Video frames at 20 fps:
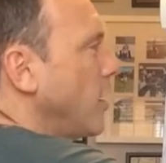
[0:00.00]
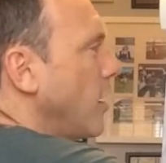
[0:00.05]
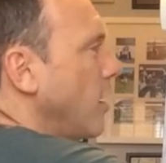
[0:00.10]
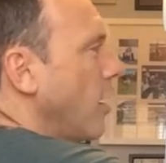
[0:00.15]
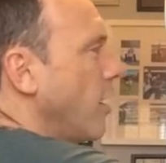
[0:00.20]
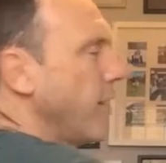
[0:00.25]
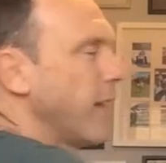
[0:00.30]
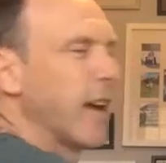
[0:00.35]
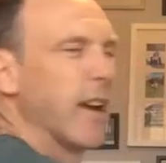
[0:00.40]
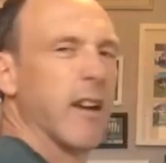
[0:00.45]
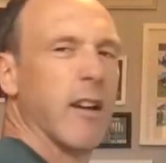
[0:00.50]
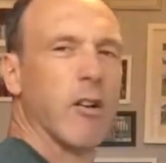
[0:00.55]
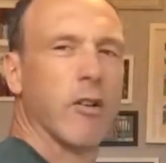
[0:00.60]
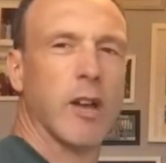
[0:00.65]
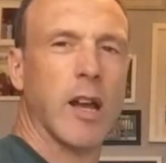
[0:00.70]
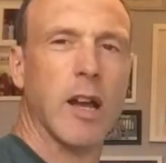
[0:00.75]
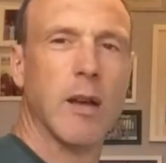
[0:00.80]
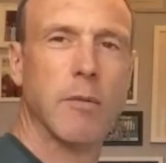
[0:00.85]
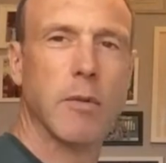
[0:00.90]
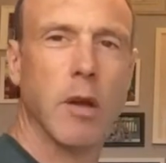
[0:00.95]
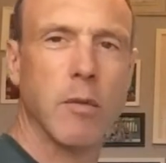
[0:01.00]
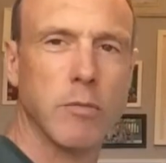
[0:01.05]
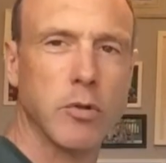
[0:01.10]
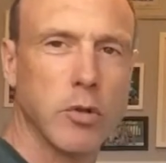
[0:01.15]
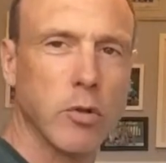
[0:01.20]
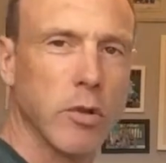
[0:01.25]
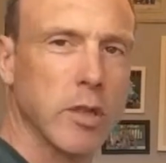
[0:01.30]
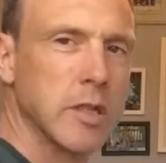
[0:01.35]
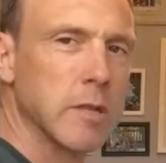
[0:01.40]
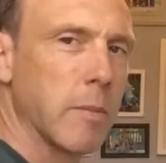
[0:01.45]
of like that. Okay, I'm
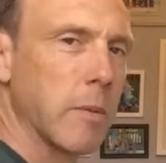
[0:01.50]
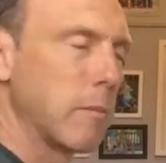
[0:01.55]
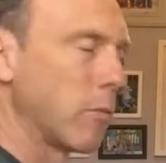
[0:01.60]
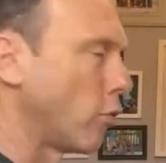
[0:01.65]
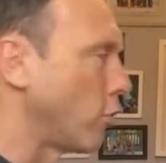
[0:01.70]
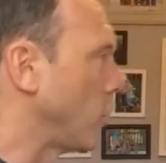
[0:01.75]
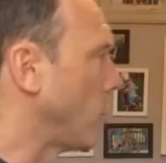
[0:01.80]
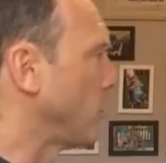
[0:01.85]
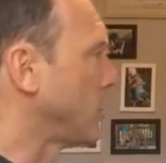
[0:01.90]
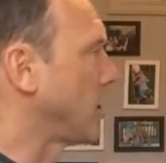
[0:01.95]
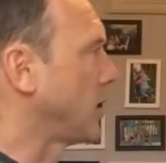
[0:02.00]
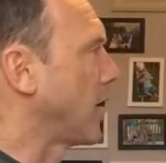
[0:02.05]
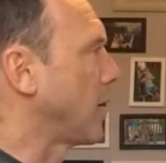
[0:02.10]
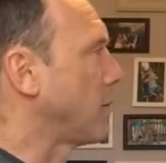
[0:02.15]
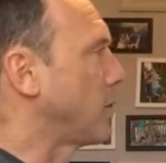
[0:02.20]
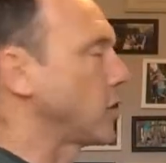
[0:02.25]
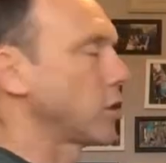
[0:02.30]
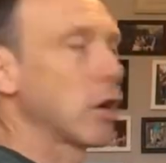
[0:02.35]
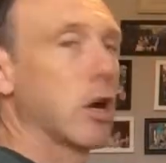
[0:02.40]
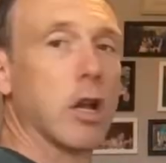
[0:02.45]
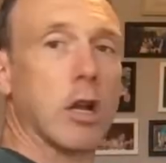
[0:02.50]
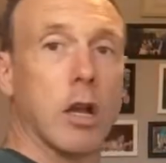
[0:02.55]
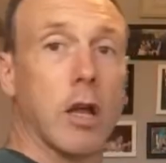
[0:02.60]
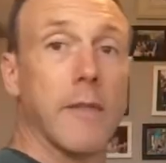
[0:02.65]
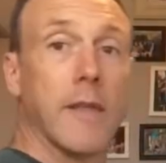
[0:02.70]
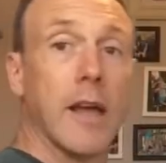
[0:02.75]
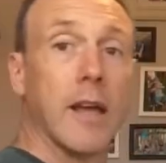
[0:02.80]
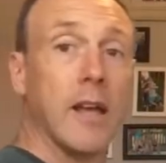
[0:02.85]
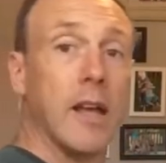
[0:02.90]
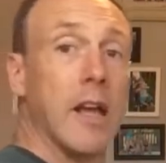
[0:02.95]
sure there's a bit more nuance than that, but it's kind of like
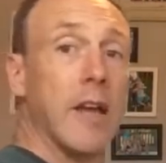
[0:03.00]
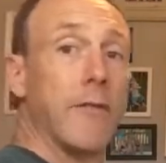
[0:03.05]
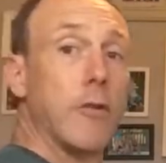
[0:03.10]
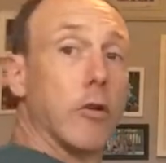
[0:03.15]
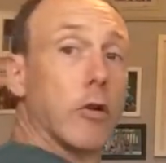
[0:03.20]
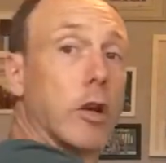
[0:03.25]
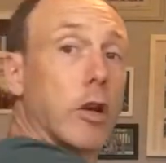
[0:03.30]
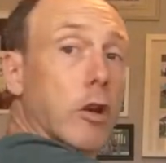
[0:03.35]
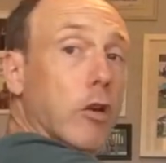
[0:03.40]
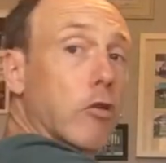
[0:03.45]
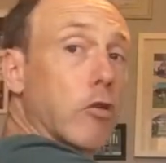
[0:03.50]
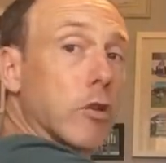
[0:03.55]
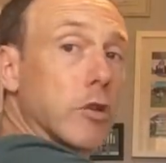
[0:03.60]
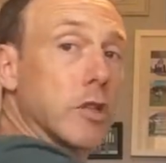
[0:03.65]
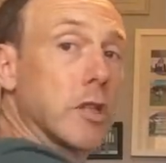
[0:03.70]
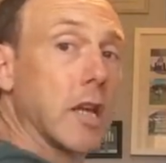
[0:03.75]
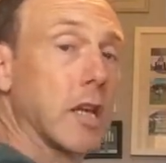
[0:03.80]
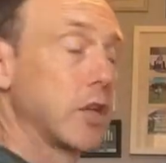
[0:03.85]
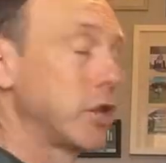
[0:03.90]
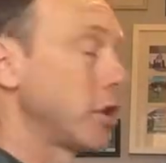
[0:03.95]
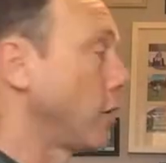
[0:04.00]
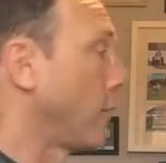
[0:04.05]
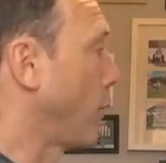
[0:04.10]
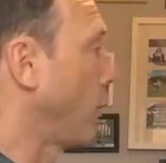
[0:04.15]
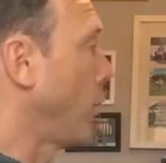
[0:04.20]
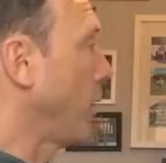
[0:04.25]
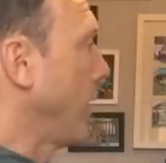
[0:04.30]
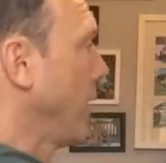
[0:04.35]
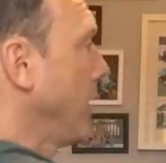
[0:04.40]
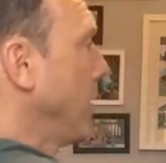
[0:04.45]
that. If you're looking at a cross section of a
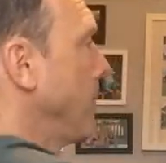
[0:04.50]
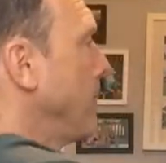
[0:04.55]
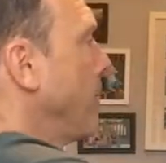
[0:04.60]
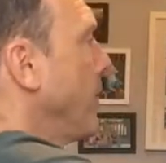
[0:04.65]
wing,